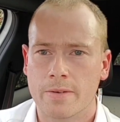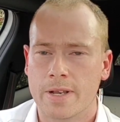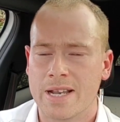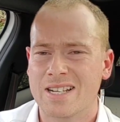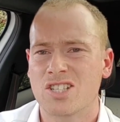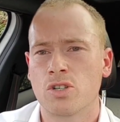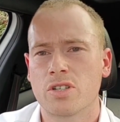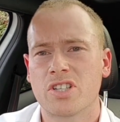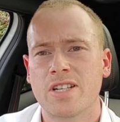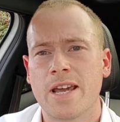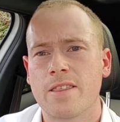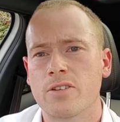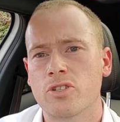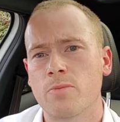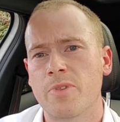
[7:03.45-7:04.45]
And that's not to
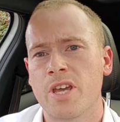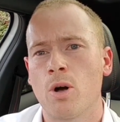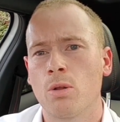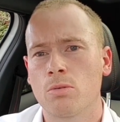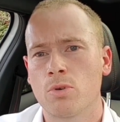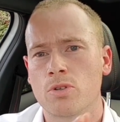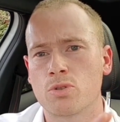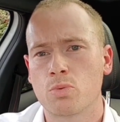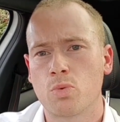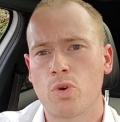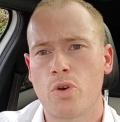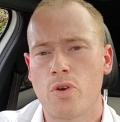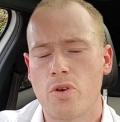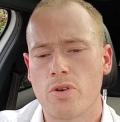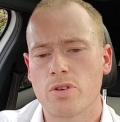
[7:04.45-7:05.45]
say that some of the older ones
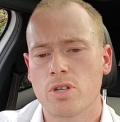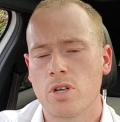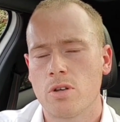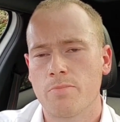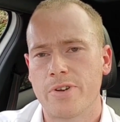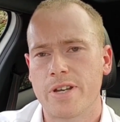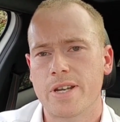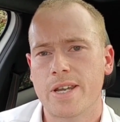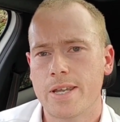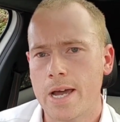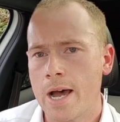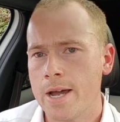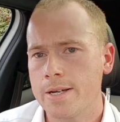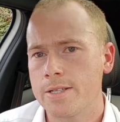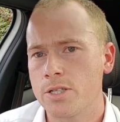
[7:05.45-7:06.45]
weren't, but
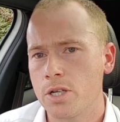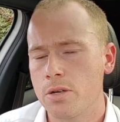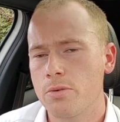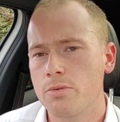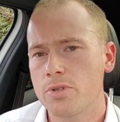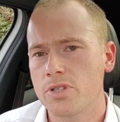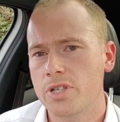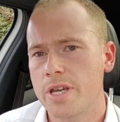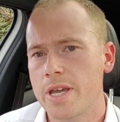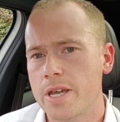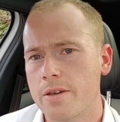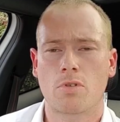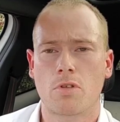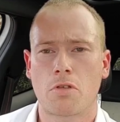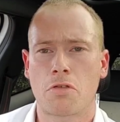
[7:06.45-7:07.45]
I do
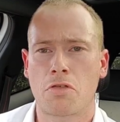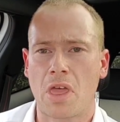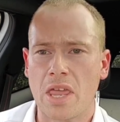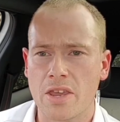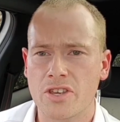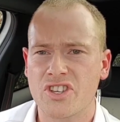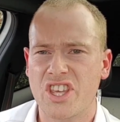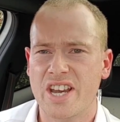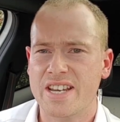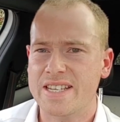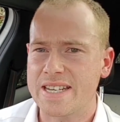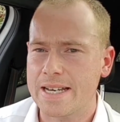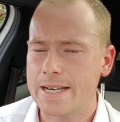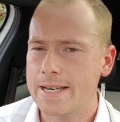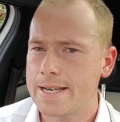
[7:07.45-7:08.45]
see things that I
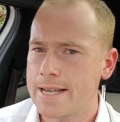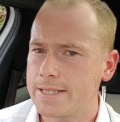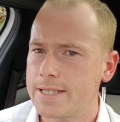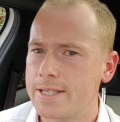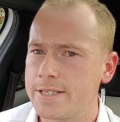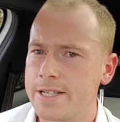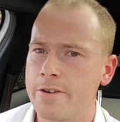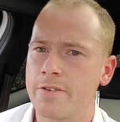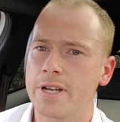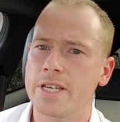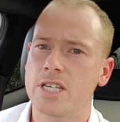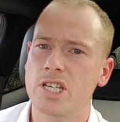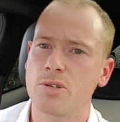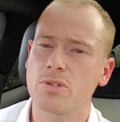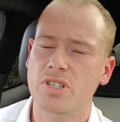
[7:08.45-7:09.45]
didn't necessarily
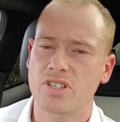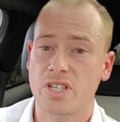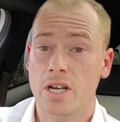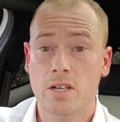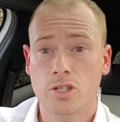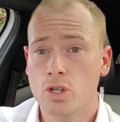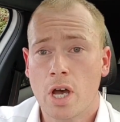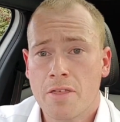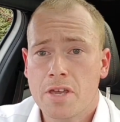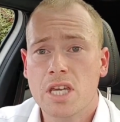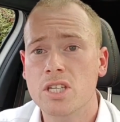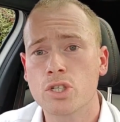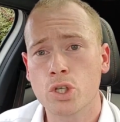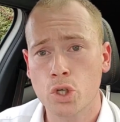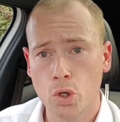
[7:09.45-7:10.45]
used to see. And I think
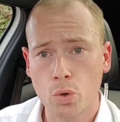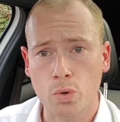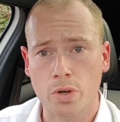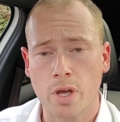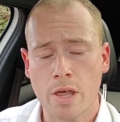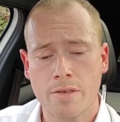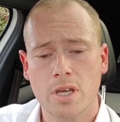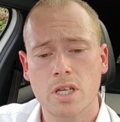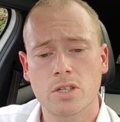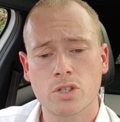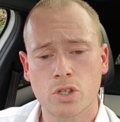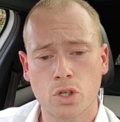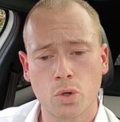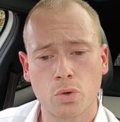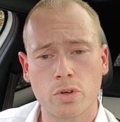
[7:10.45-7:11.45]
it's good. I think it's
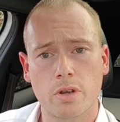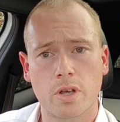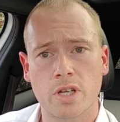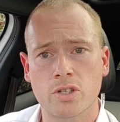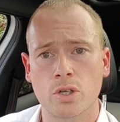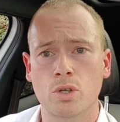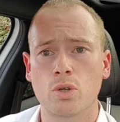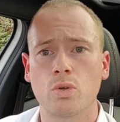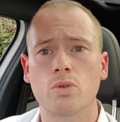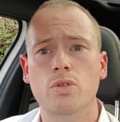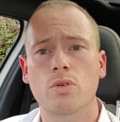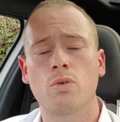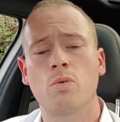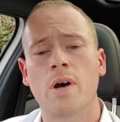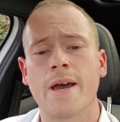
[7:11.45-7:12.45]
good. It's a
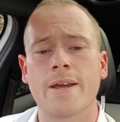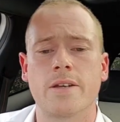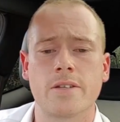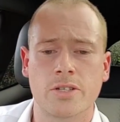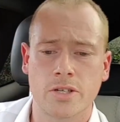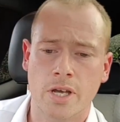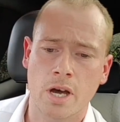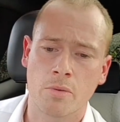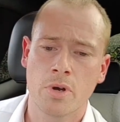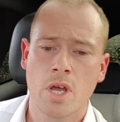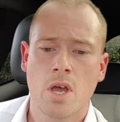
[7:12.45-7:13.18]
good way to go.